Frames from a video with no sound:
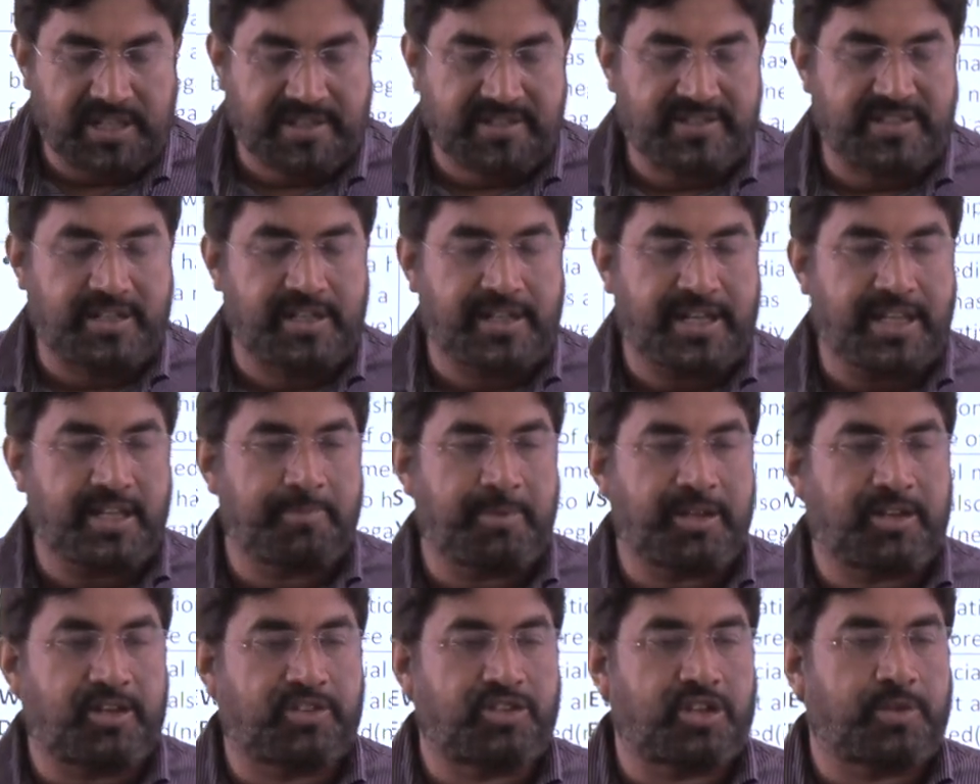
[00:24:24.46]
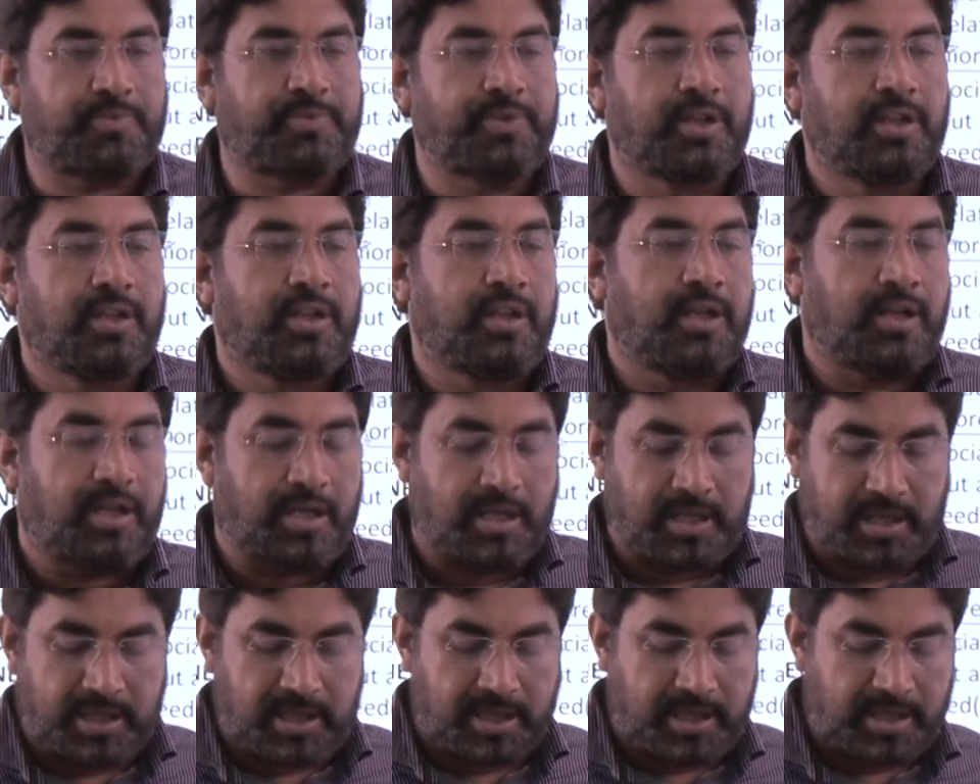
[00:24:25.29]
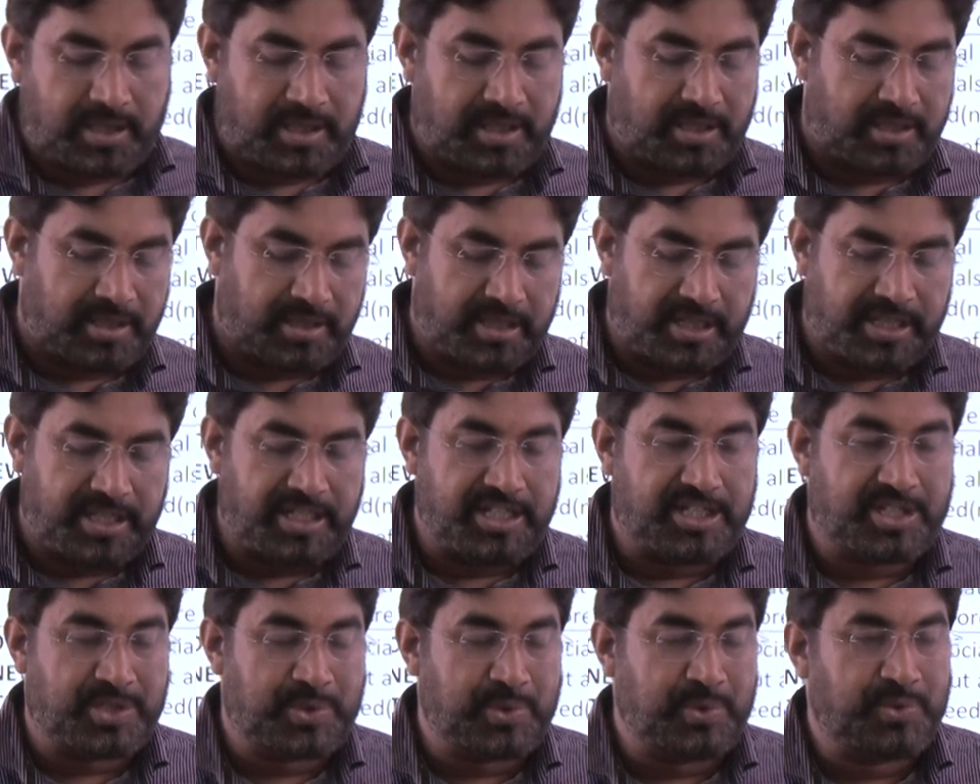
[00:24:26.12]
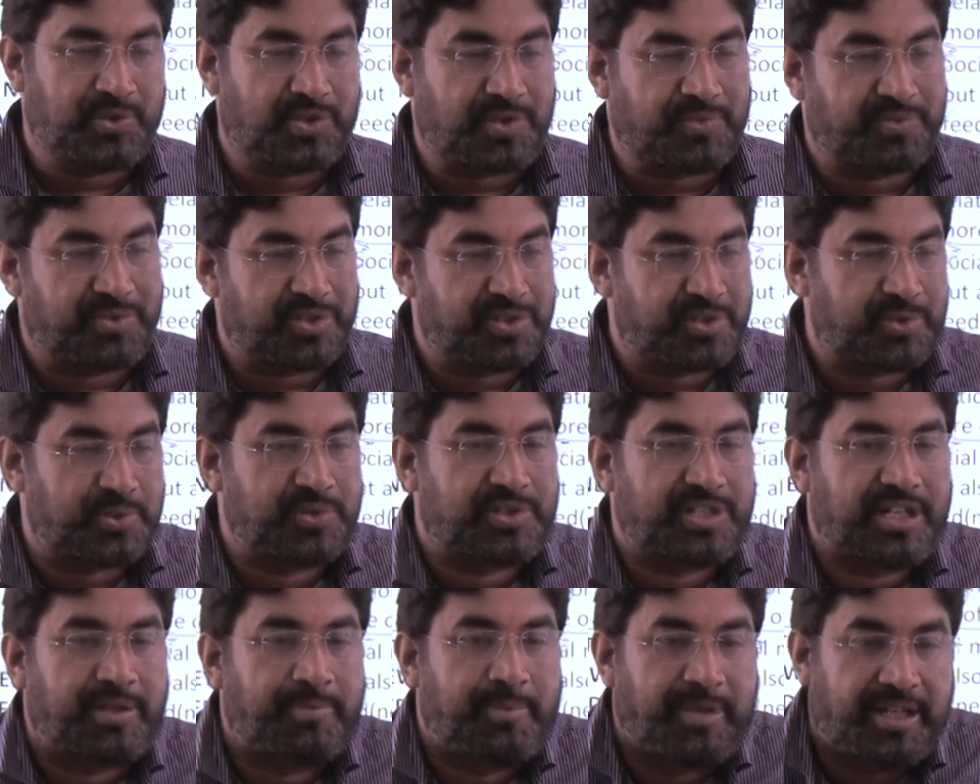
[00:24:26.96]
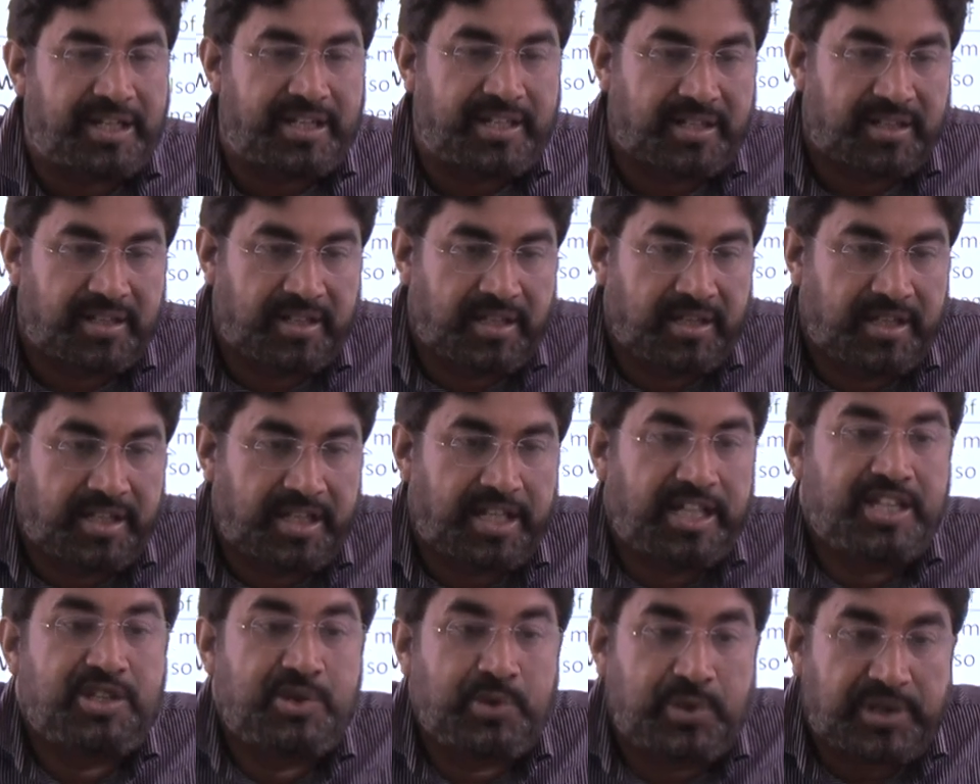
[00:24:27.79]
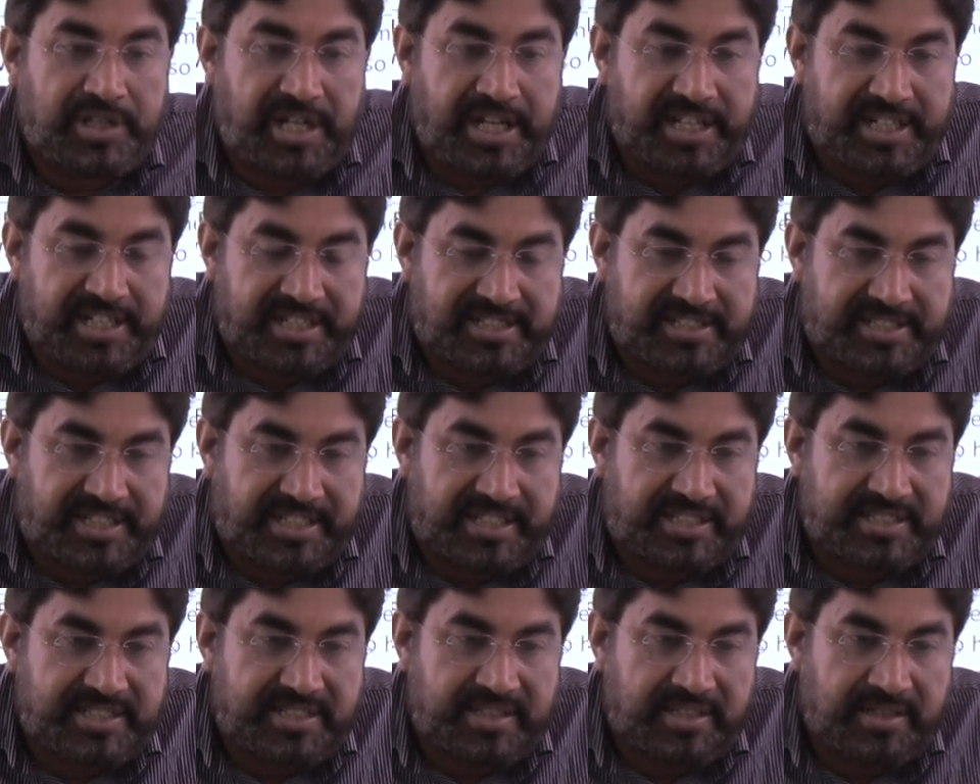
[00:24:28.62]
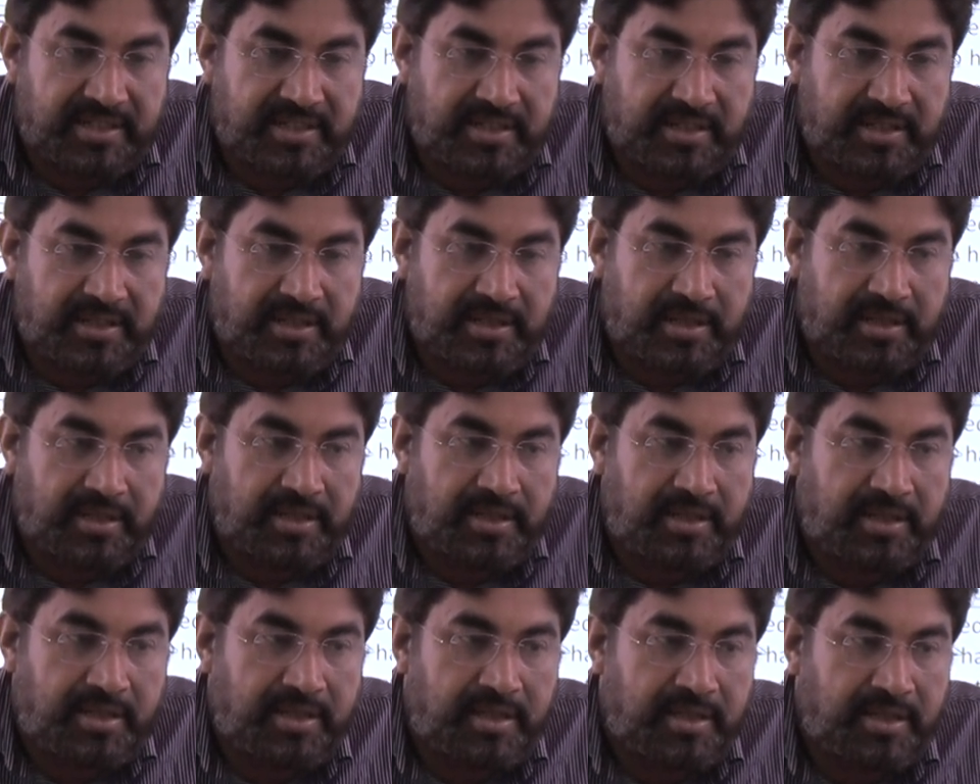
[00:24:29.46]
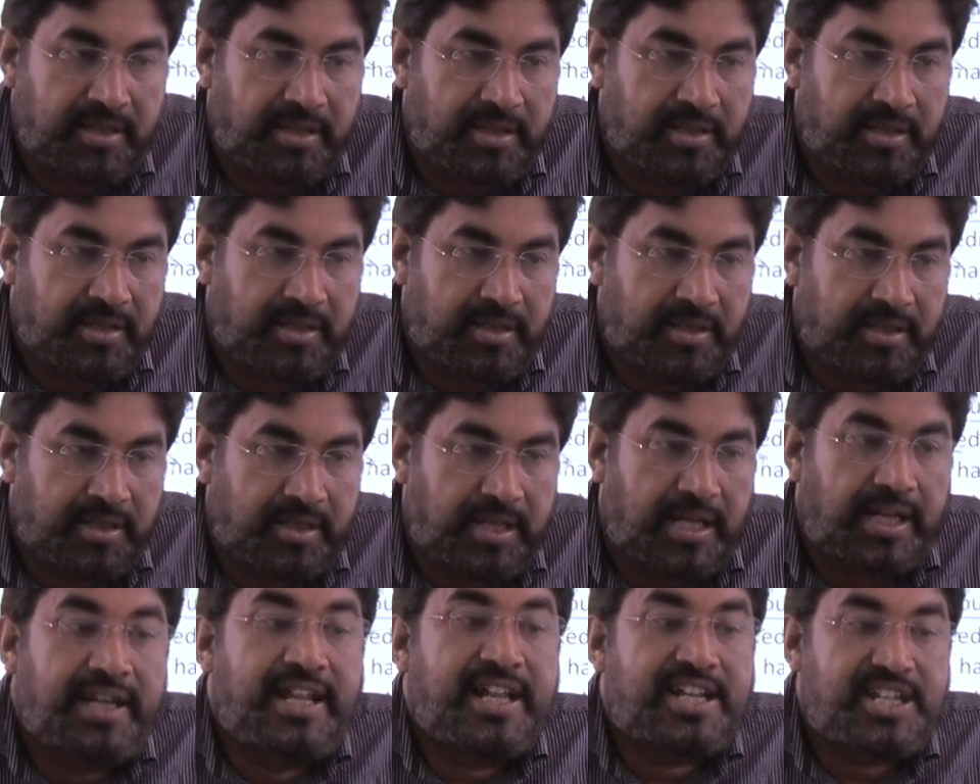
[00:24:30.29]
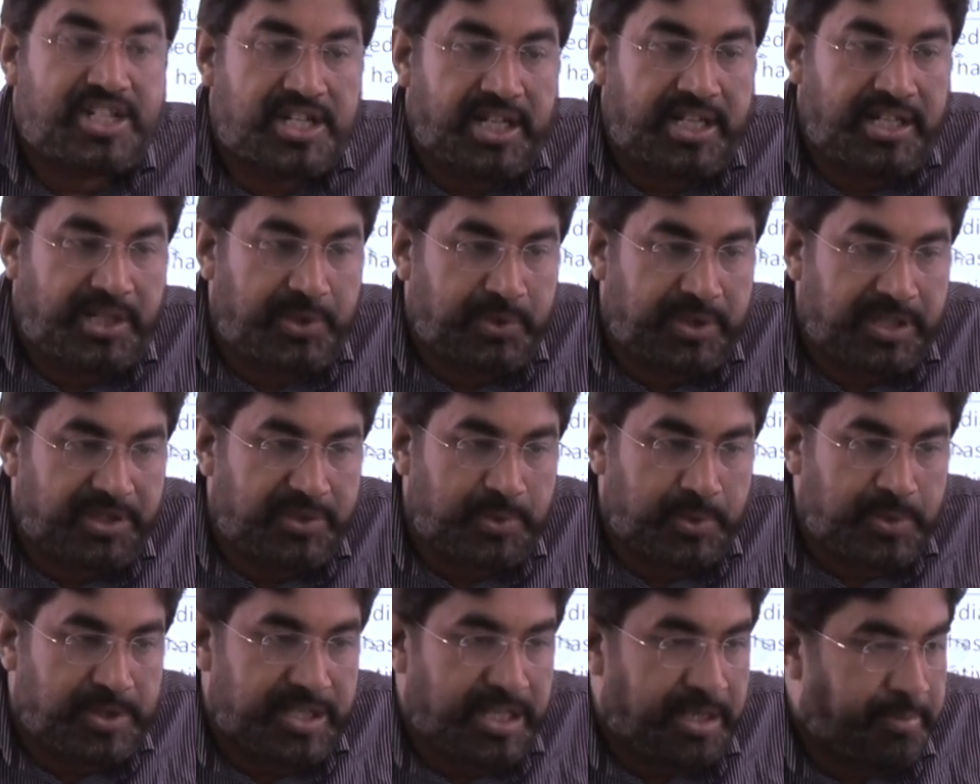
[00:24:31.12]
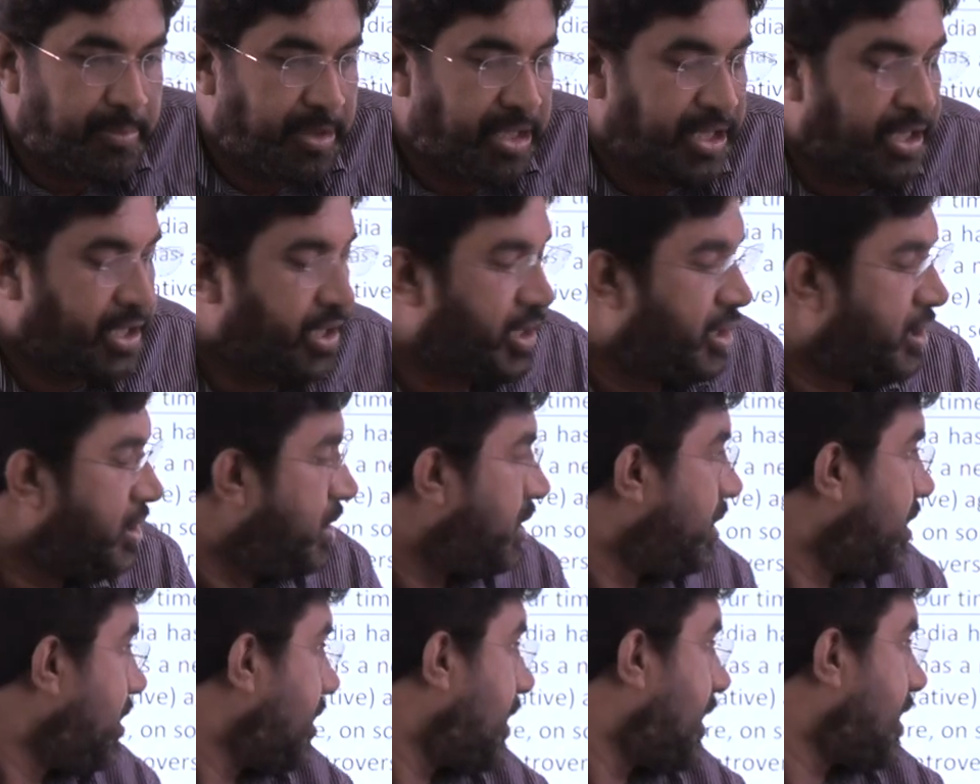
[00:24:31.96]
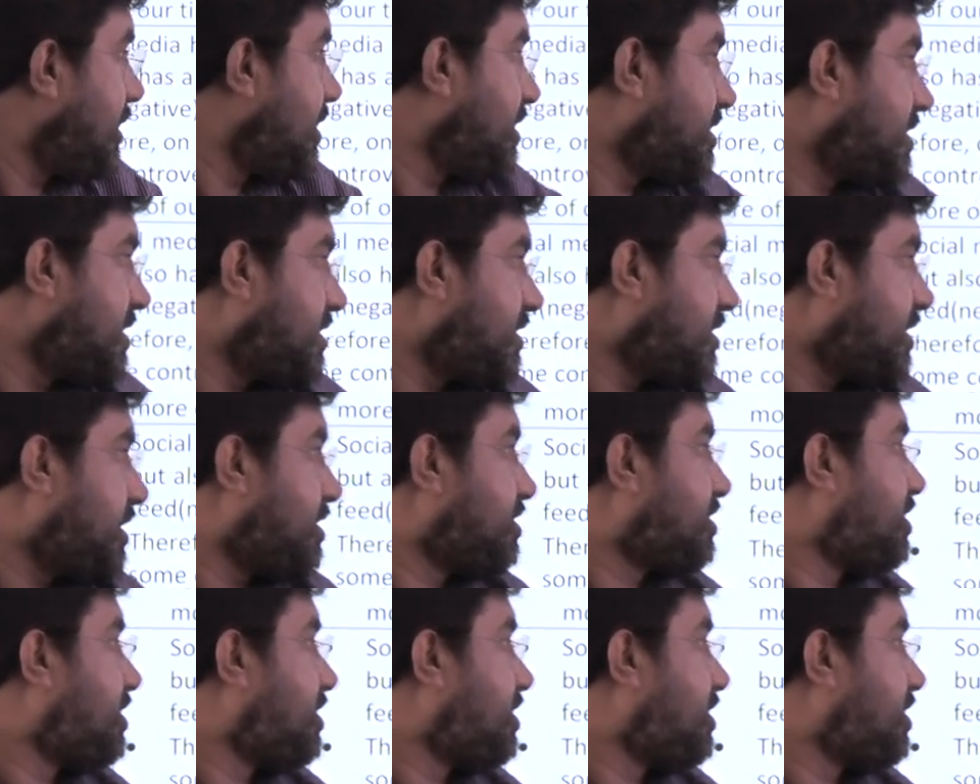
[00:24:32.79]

are resulting because of the issues of the social media in the United States. Addiction to the social media. And this is the